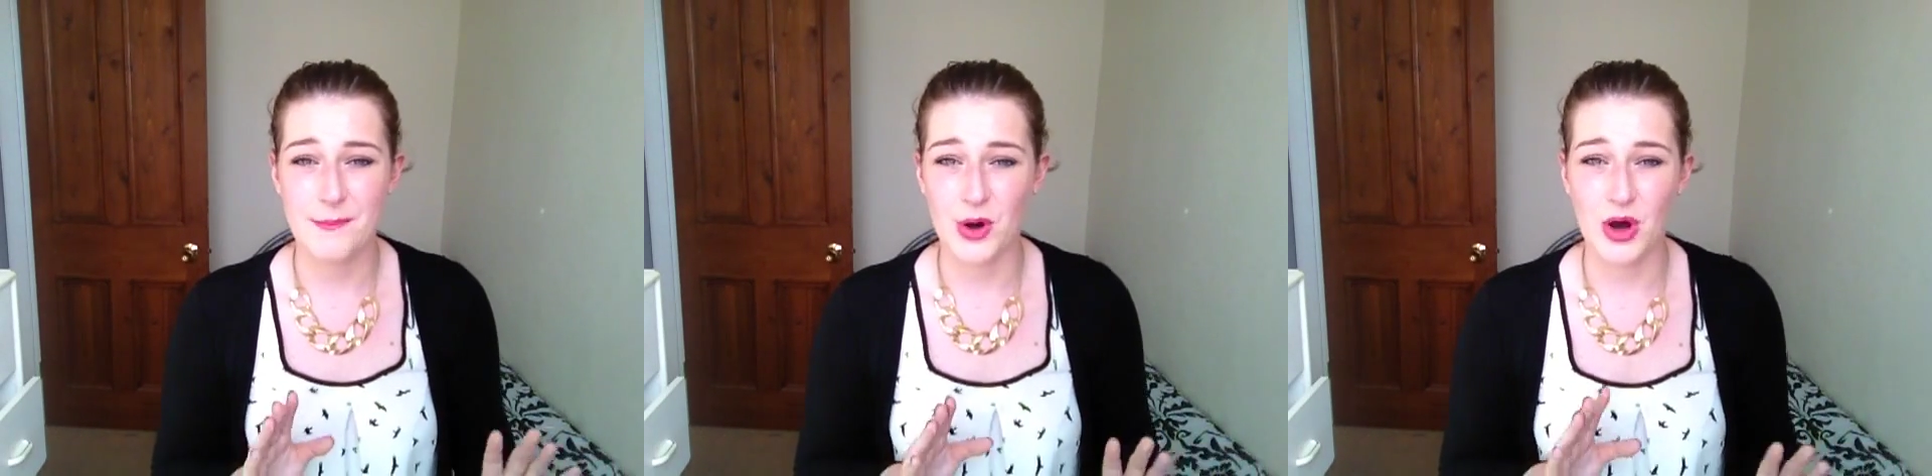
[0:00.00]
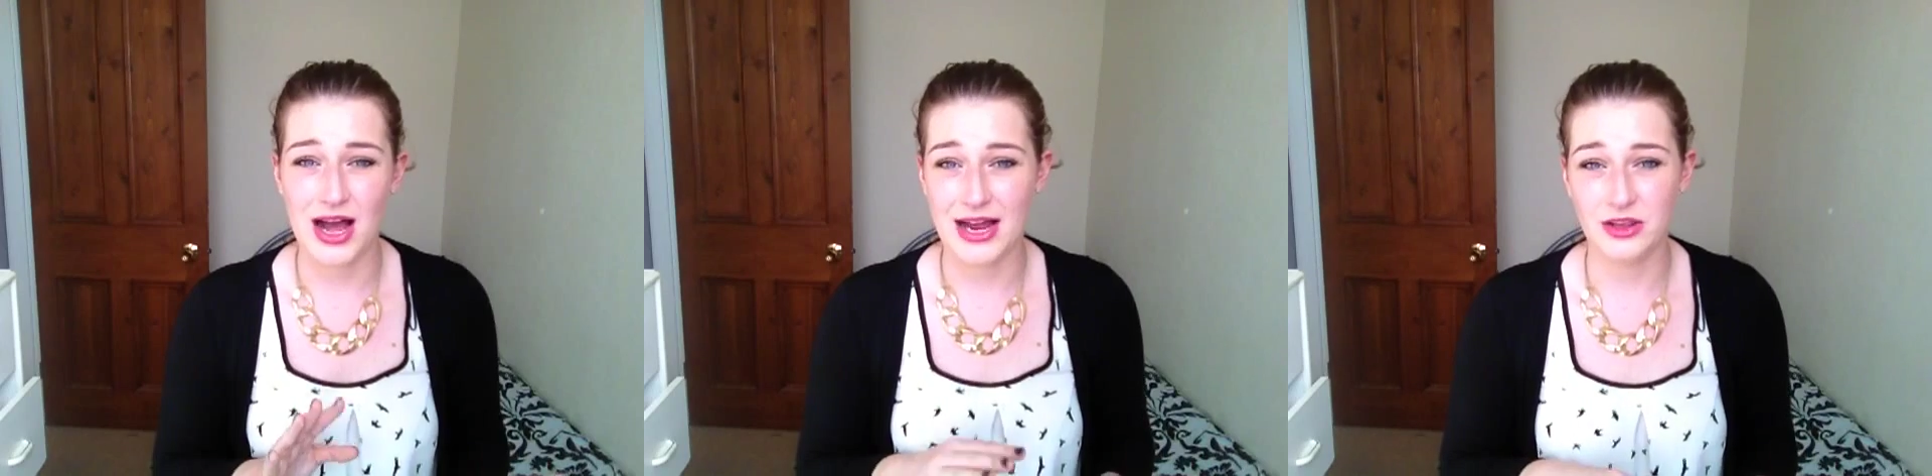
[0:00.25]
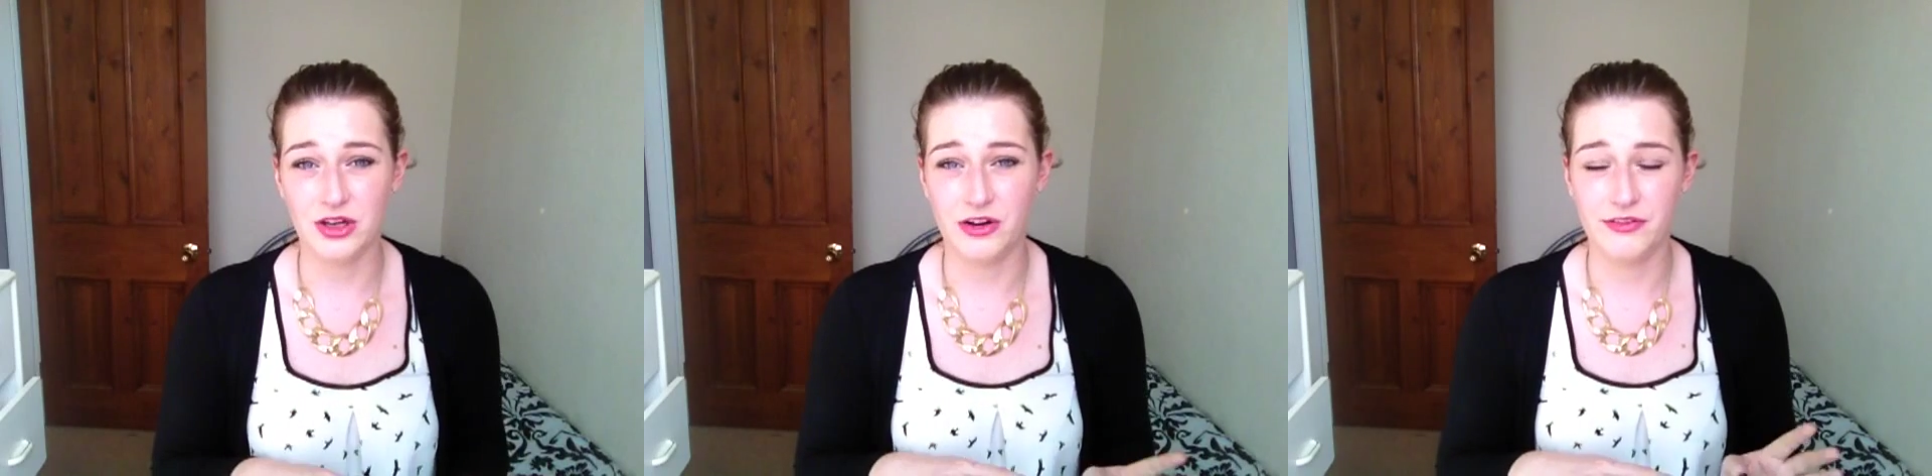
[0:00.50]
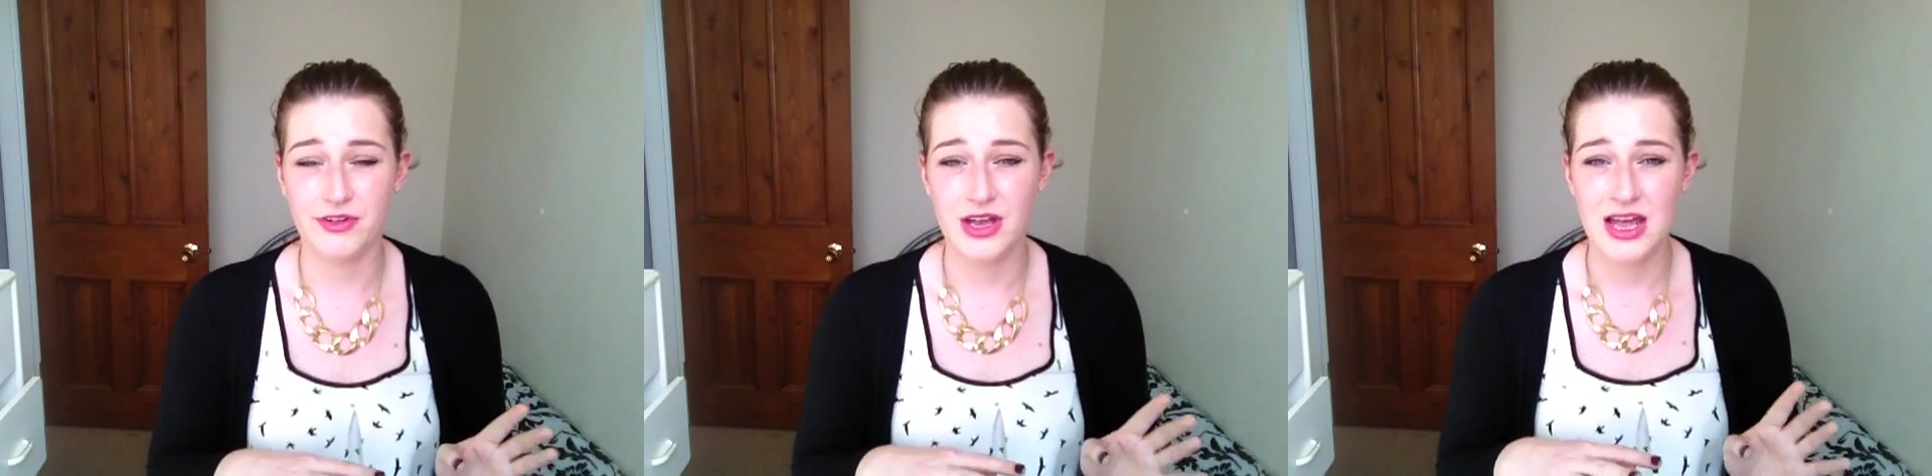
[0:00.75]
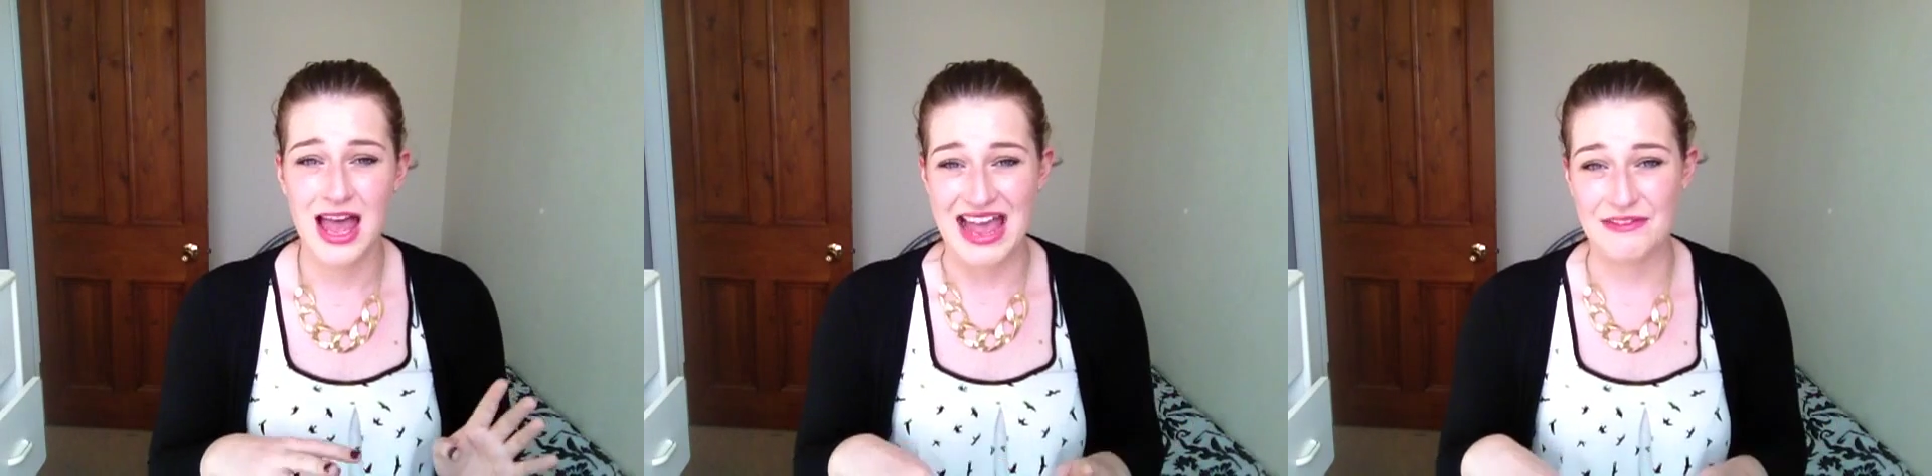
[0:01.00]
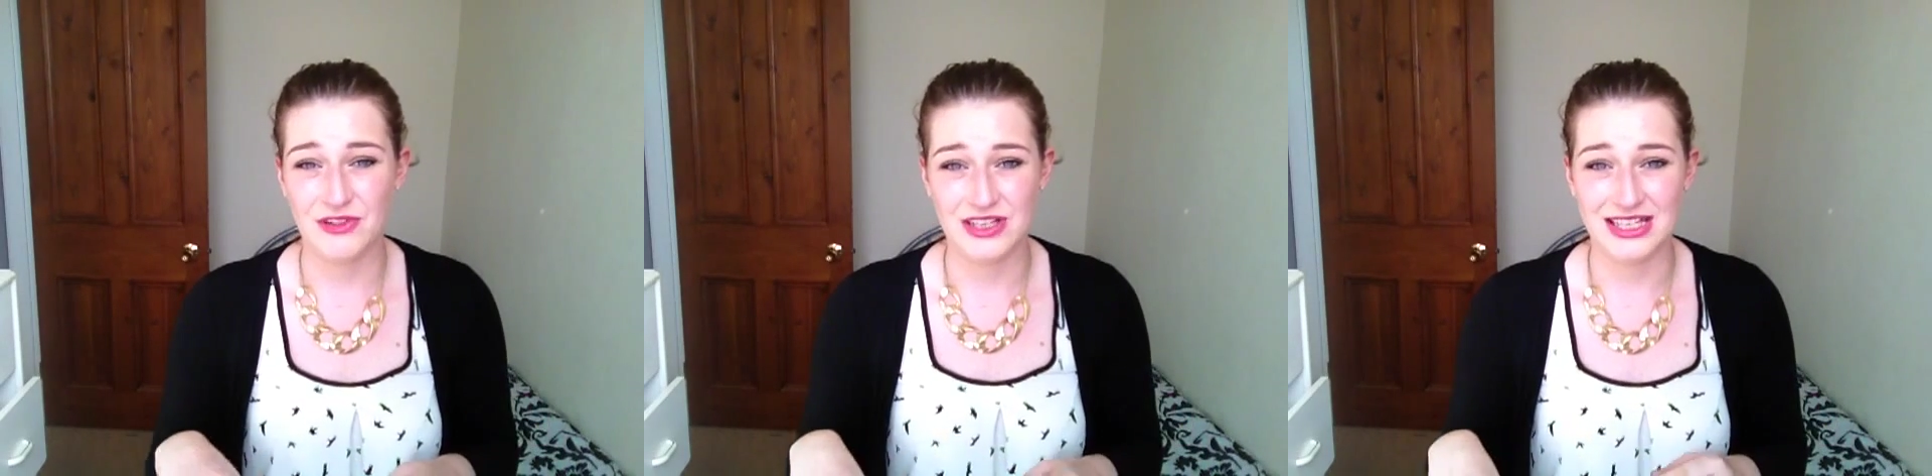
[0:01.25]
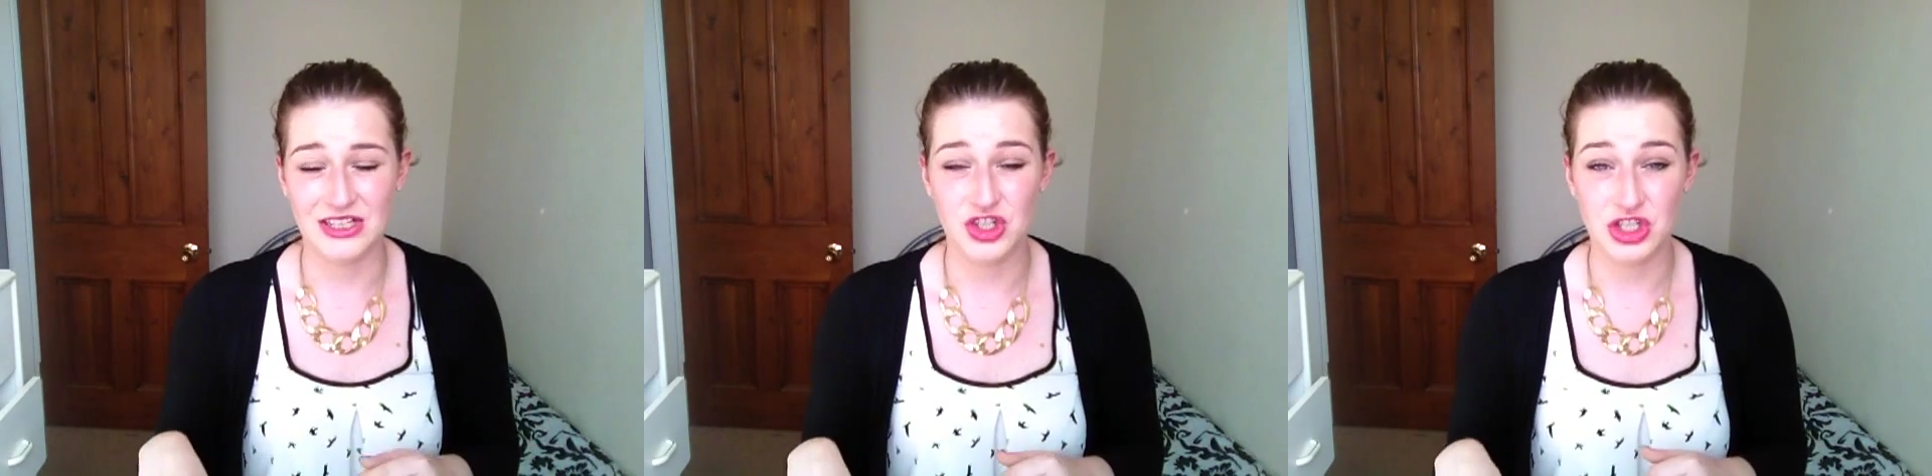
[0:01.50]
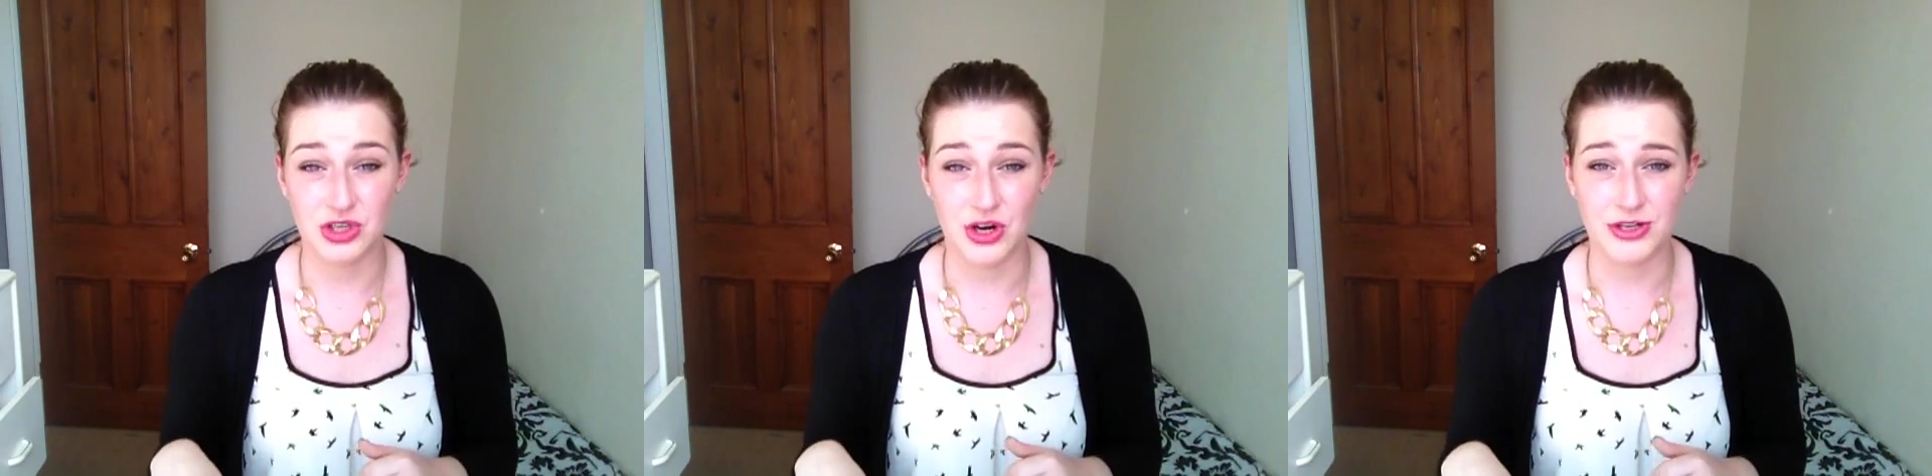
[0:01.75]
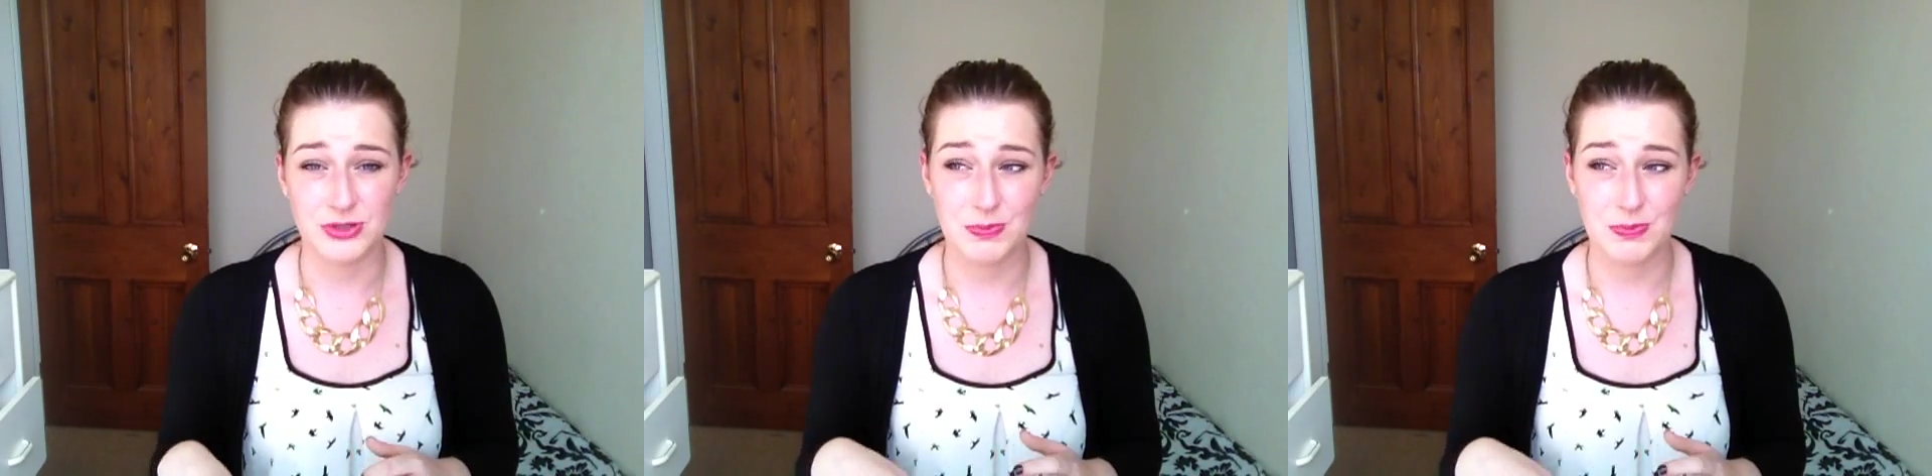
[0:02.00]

but I love everything she does.